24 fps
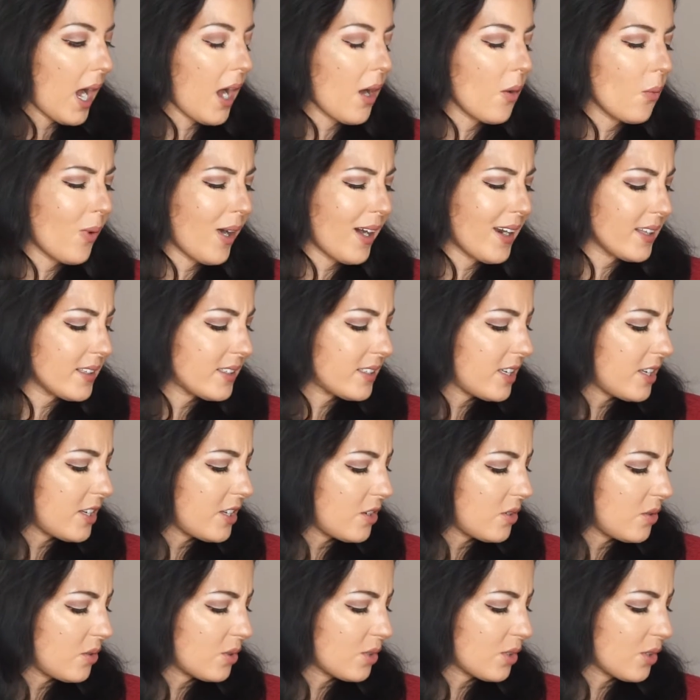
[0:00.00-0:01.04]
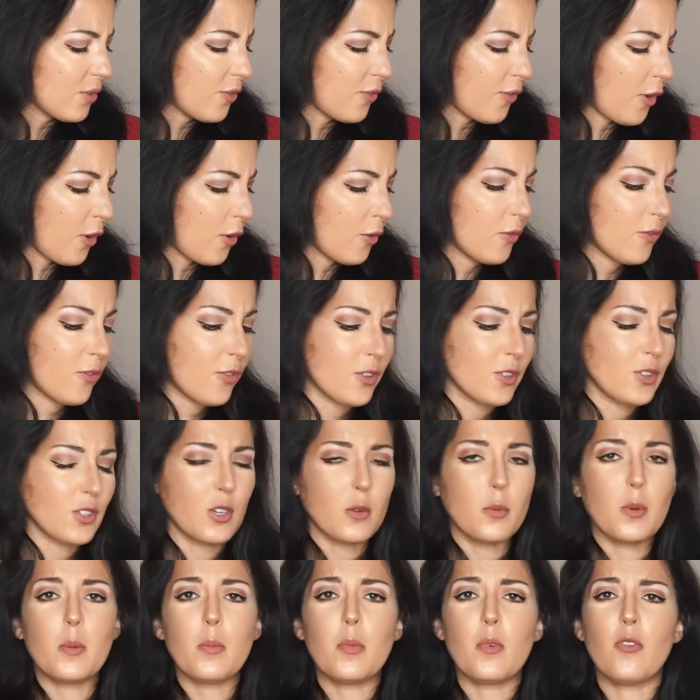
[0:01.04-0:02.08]
I wanted to use the phone for a
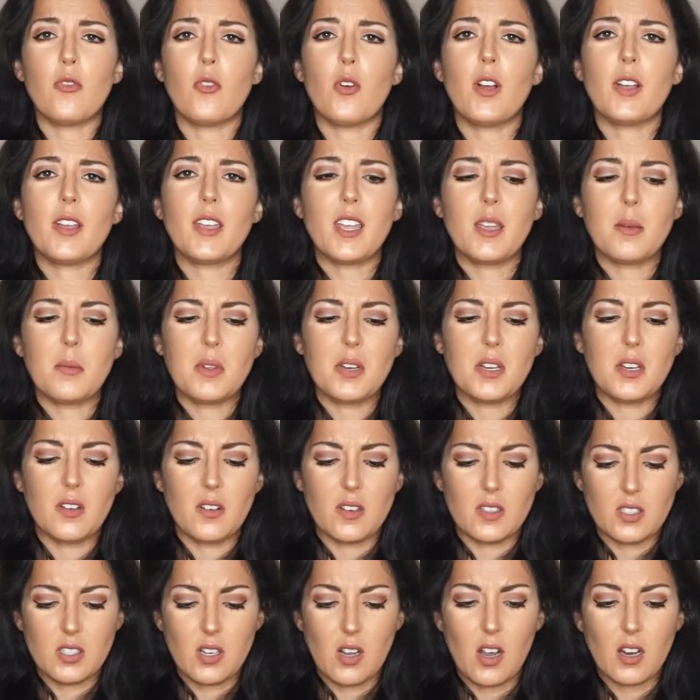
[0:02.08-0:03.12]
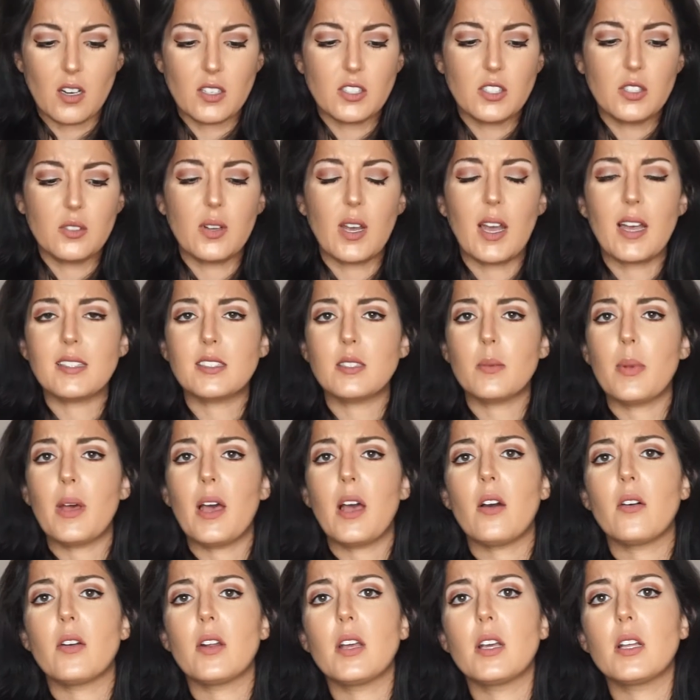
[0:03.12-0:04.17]
little bit before I came in here and talked to you guys
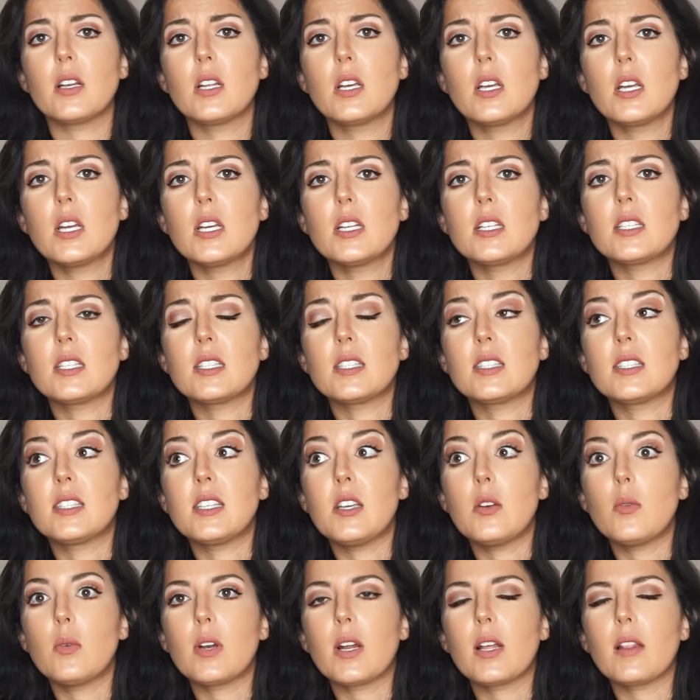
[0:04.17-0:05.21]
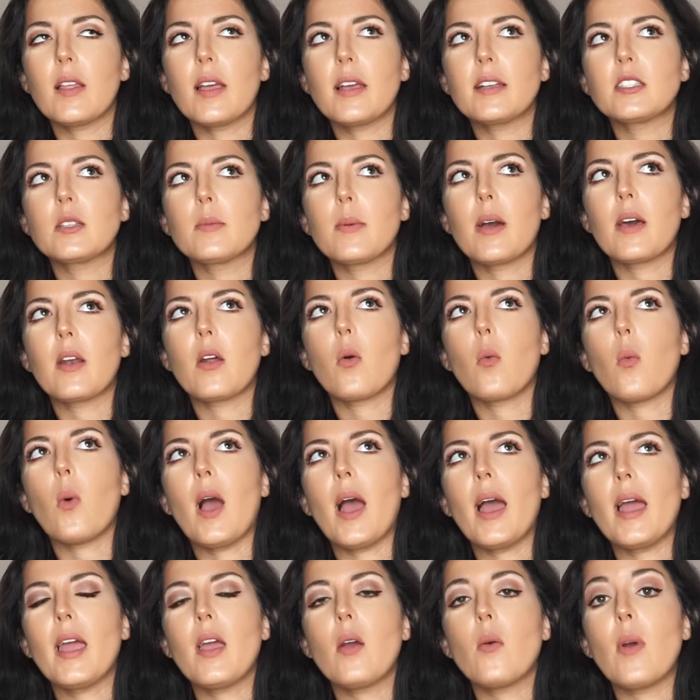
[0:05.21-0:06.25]
about it to see what I liked about it.
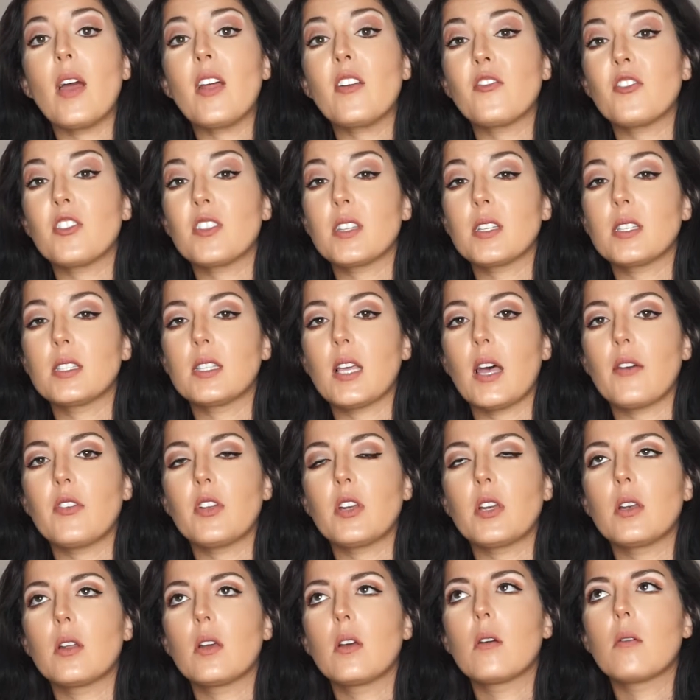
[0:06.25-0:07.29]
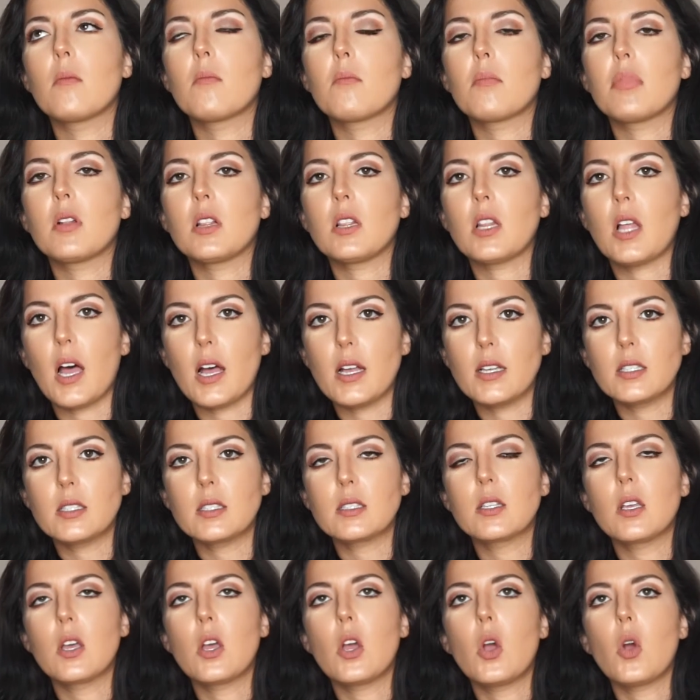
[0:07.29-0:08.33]
Why I went for the 7
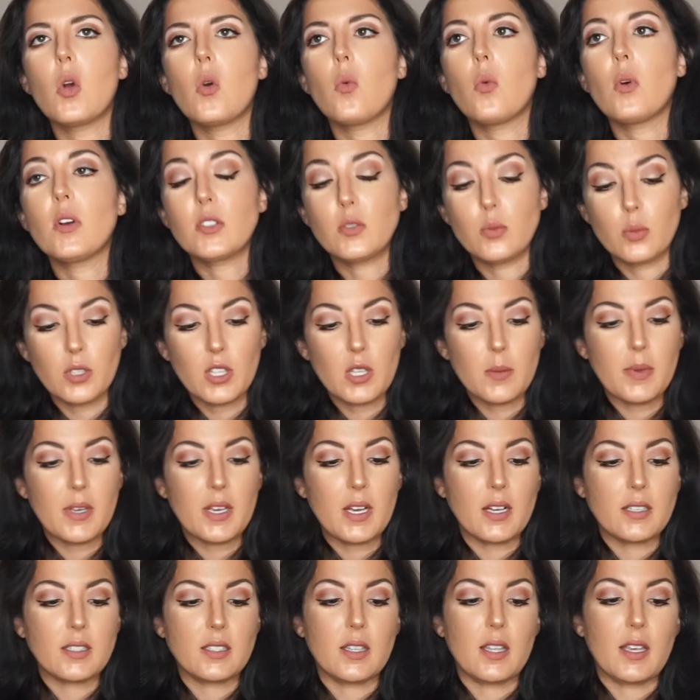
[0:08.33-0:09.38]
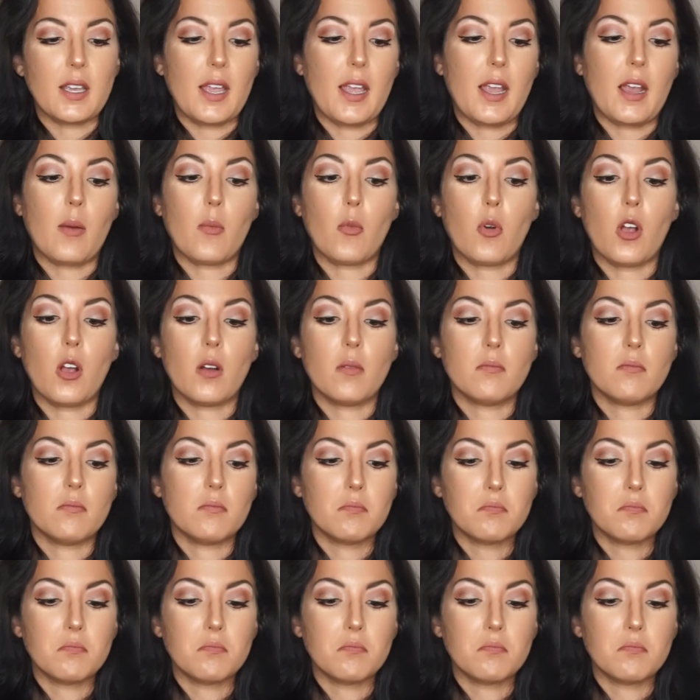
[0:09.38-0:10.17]
Plus was really because of the camera.